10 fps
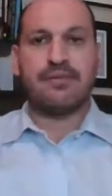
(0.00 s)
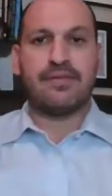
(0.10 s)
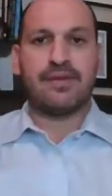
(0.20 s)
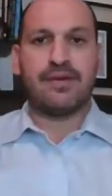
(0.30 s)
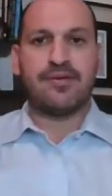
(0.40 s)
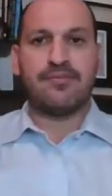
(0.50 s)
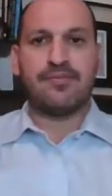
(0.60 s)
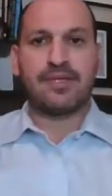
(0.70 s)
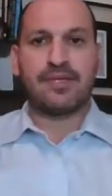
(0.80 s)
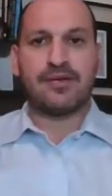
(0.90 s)

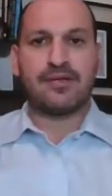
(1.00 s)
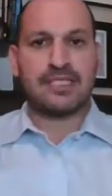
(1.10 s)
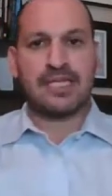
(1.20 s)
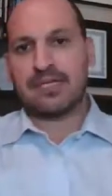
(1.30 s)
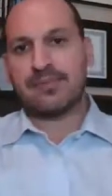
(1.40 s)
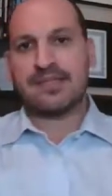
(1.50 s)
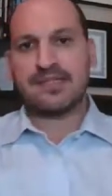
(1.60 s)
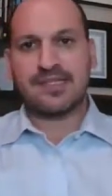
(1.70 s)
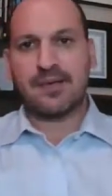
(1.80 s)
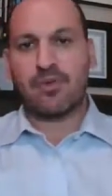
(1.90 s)
is standing by the
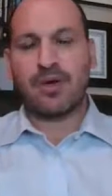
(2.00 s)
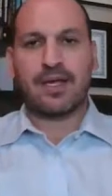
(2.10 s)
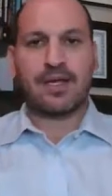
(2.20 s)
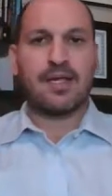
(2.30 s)
subway